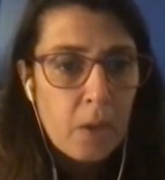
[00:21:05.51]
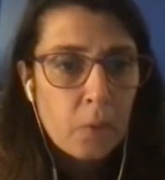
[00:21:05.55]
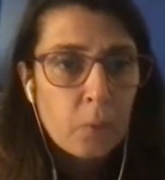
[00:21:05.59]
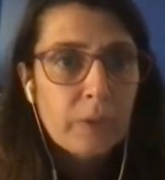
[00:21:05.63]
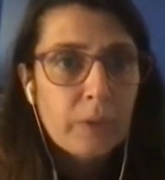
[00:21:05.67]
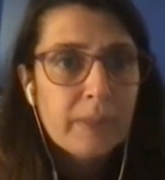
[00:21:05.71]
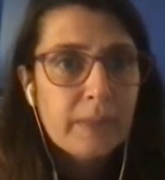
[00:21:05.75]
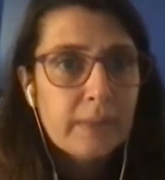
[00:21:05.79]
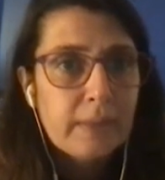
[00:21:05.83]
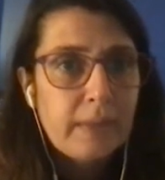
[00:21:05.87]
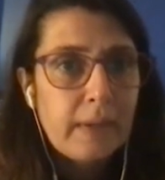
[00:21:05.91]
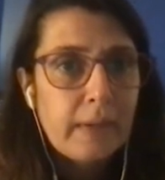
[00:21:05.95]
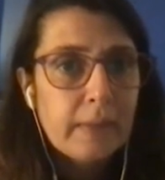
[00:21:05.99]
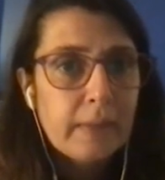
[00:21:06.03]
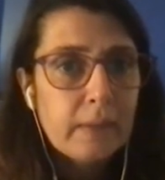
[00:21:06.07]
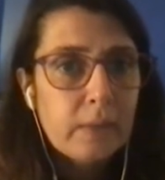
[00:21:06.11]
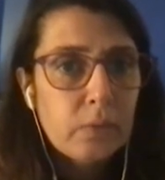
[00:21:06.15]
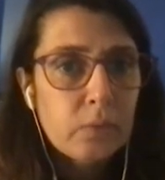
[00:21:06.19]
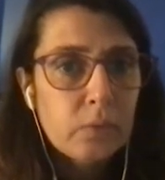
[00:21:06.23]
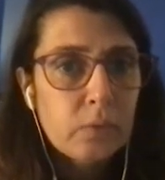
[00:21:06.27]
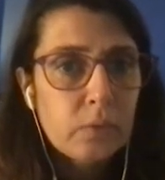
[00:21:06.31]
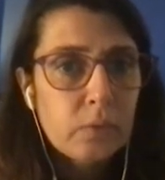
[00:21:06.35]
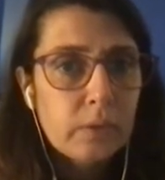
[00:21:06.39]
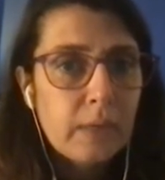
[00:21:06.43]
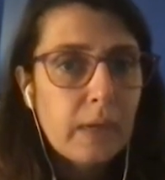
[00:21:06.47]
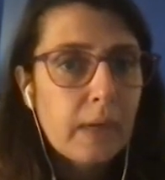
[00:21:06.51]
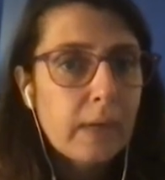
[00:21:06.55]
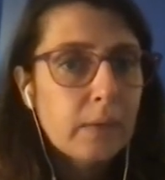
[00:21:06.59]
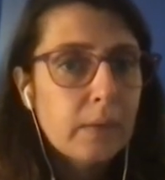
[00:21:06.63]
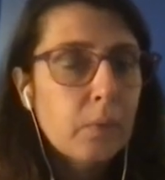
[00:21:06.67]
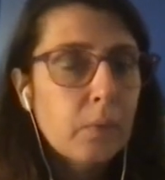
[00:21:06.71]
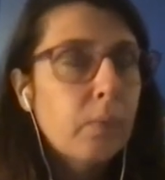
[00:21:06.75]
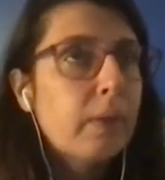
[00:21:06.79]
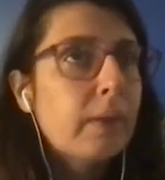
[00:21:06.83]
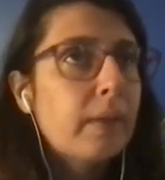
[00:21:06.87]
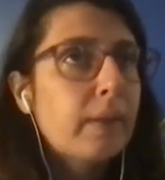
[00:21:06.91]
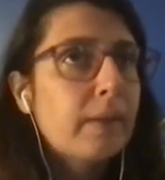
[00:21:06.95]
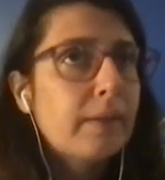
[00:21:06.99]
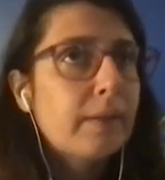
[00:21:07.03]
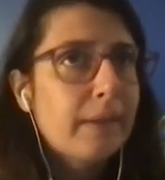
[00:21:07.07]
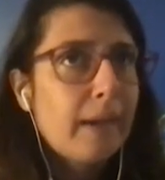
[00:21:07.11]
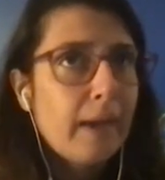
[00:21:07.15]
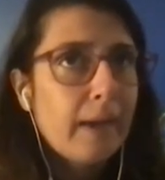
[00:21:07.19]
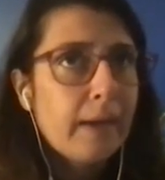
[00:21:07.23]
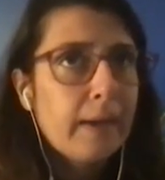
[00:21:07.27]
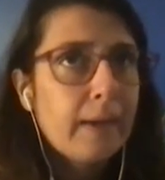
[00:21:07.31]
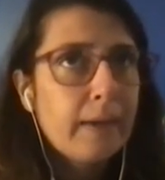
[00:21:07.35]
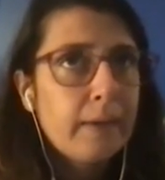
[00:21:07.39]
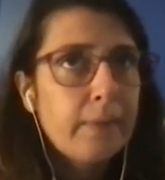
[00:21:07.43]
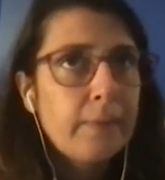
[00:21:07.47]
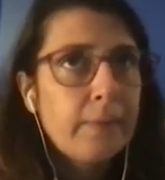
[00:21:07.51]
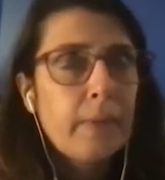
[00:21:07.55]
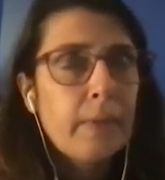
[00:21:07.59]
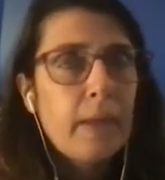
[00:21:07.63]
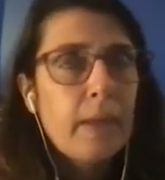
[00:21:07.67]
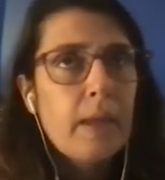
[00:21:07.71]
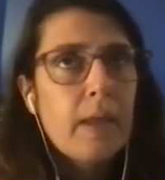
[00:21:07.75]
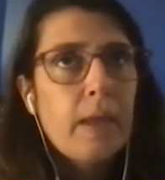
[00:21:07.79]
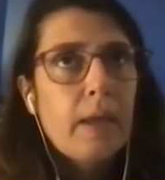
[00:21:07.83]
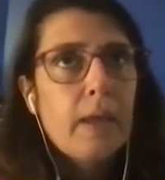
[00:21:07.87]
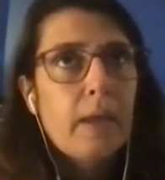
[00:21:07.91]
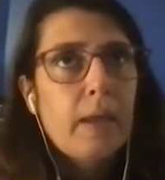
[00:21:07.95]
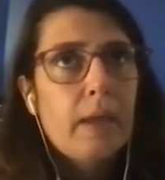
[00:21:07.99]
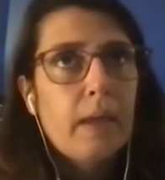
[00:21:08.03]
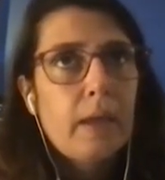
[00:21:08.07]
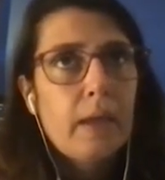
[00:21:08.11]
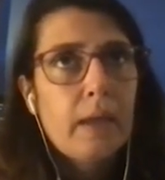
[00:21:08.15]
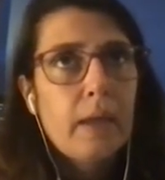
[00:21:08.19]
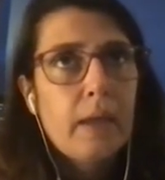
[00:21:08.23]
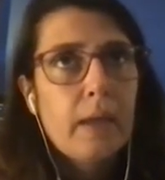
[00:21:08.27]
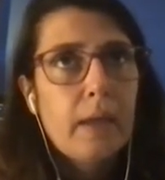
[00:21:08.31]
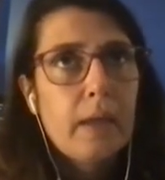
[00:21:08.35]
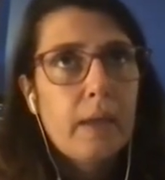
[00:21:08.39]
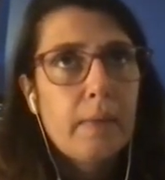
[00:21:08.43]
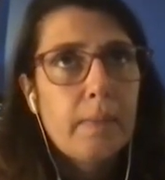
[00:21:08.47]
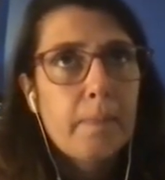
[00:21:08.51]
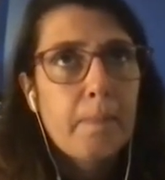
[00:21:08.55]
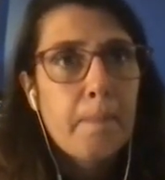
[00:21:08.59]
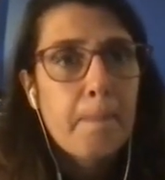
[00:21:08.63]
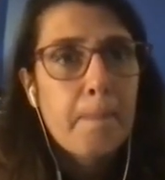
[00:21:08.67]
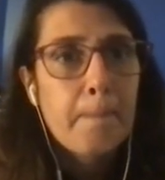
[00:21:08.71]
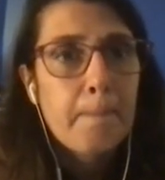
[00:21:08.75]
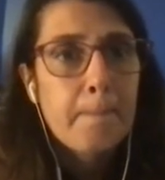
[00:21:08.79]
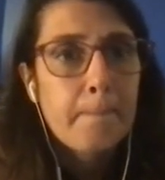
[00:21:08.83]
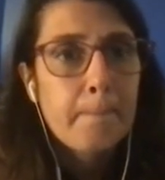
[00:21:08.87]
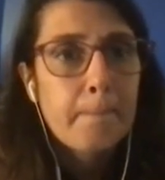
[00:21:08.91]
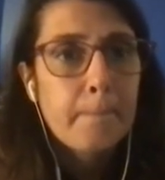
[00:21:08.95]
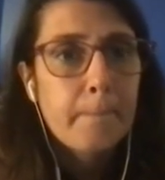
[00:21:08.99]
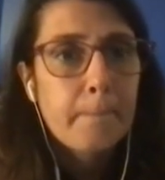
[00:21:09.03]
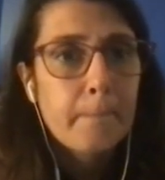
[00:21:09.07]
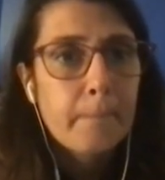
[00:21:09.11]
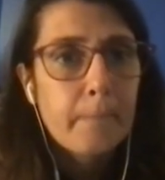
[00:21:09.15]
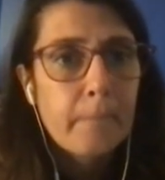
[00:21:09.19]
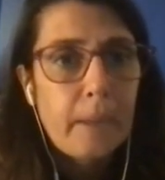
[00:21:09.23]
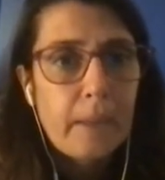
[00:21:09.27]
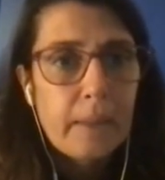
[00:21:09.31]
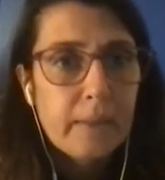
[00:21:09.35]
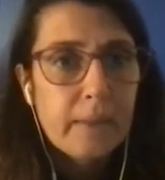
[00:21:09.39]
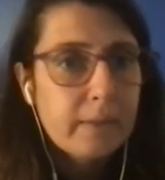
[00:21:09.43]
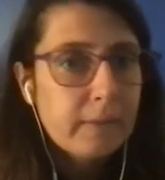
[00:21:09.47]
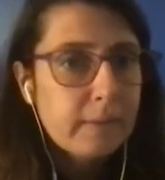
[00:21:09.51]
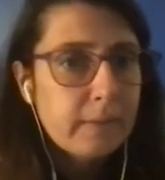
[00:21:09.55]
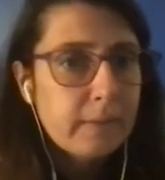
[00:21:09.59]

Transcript: We decided to start with the TAG at the